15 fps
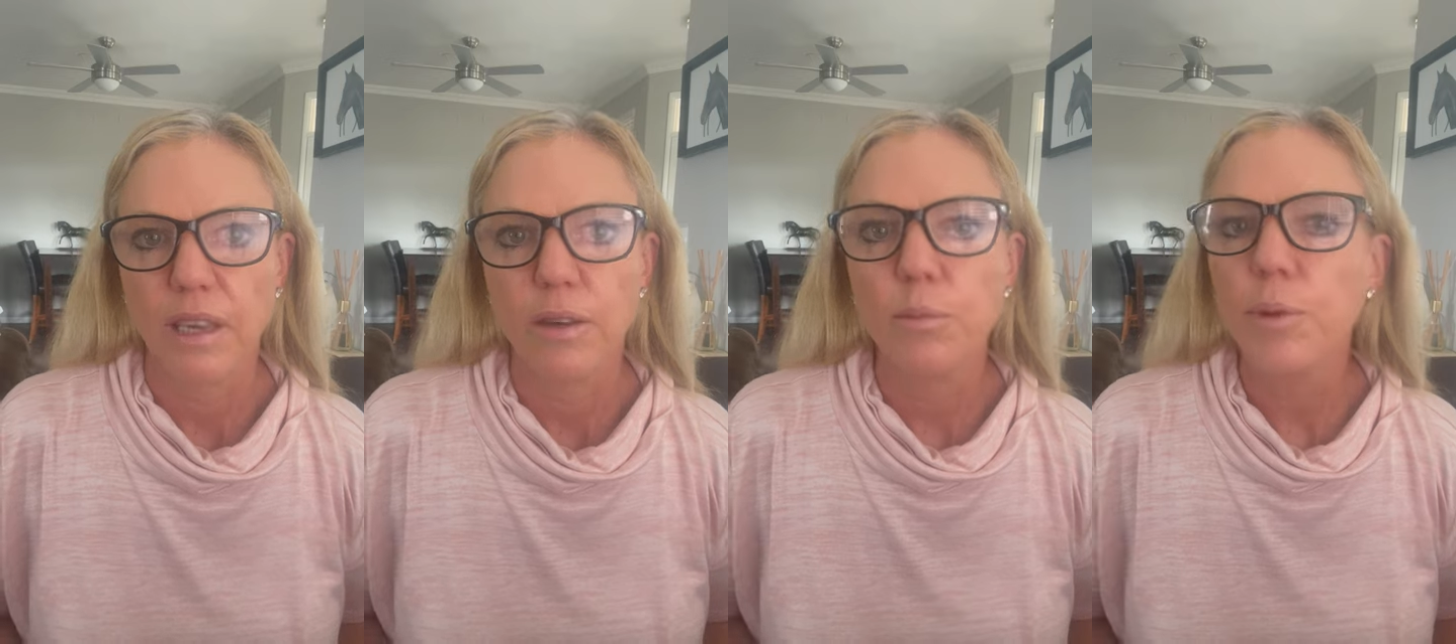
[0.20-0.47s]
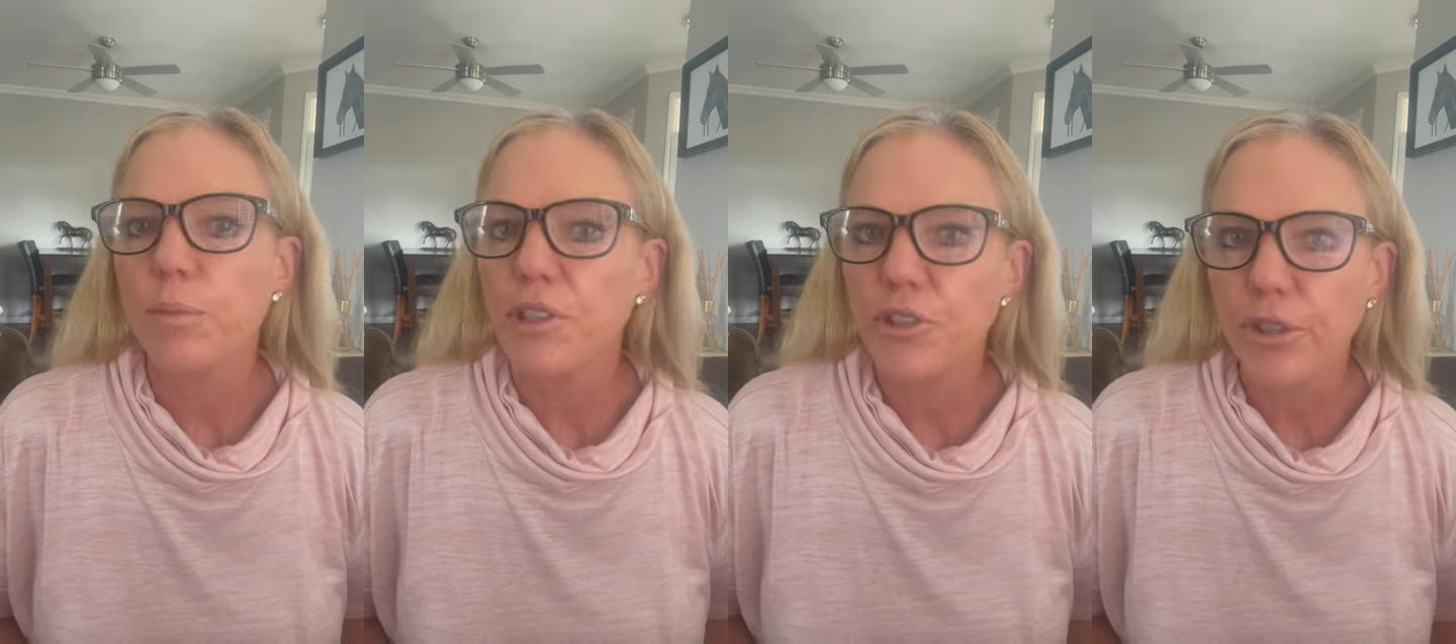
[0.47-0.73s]

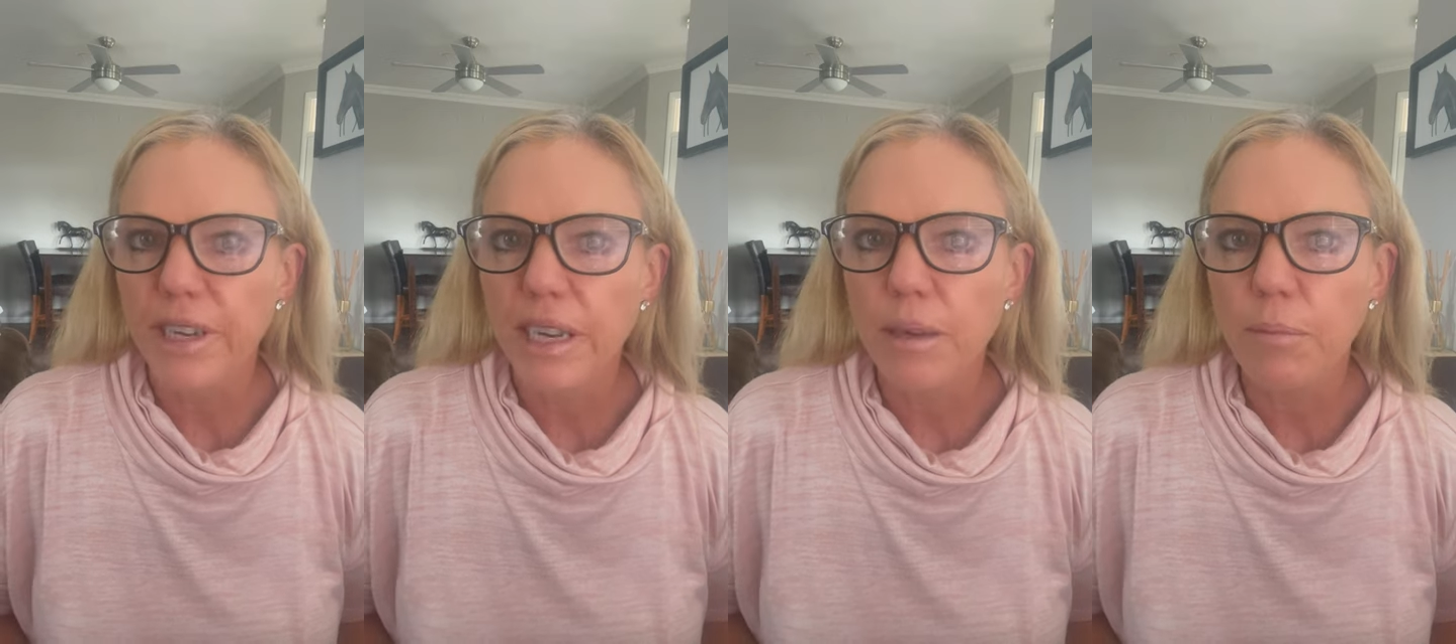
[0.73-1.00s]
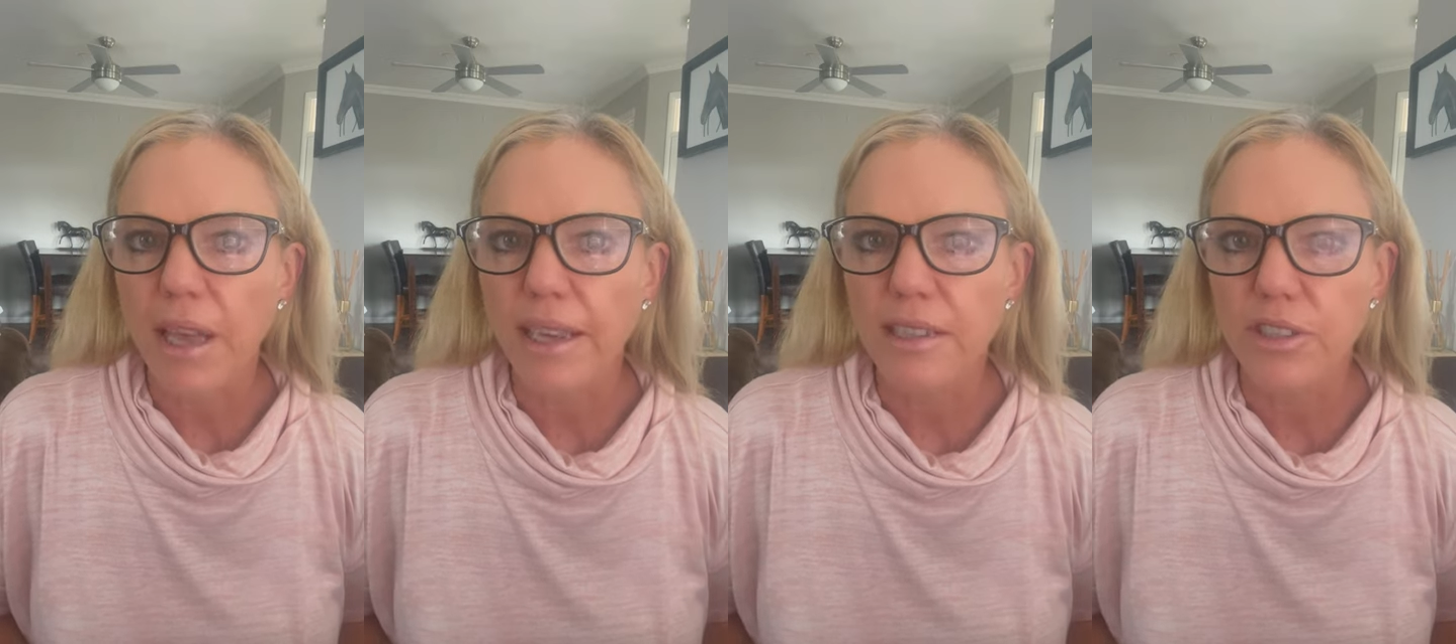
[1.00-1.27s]
When we're treating
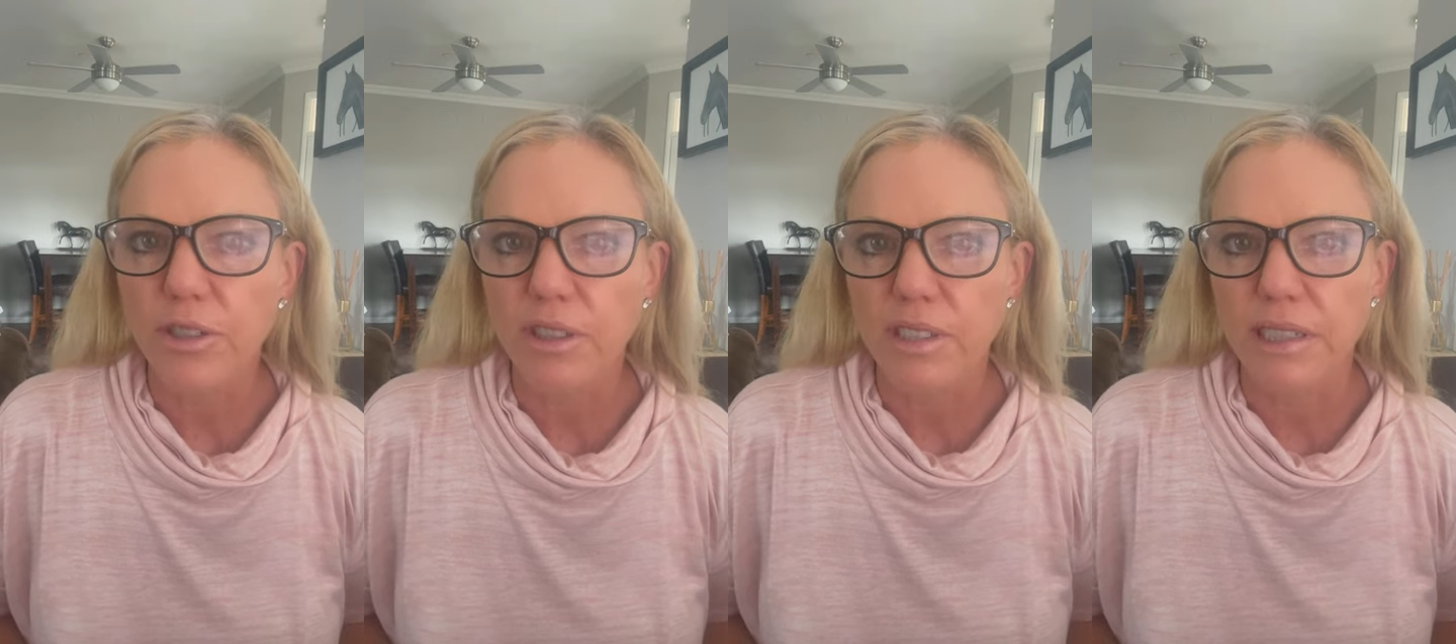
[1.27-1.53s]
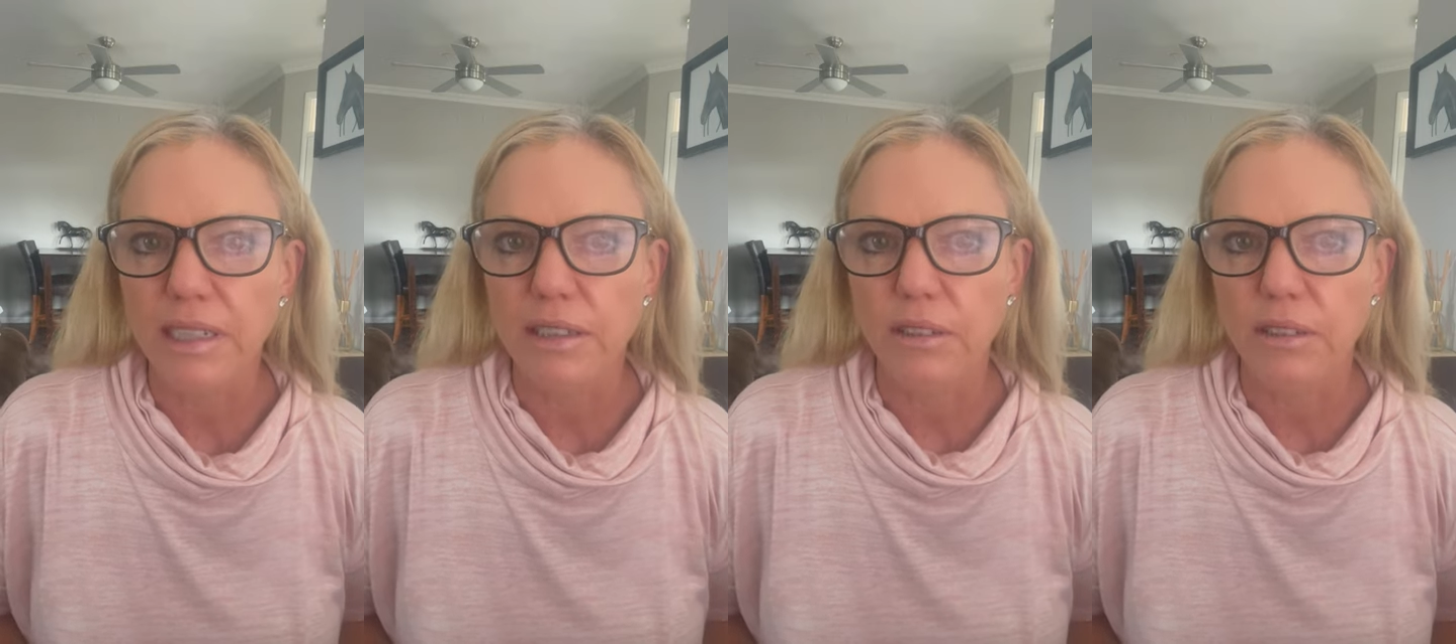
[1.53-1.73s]
mycotoxin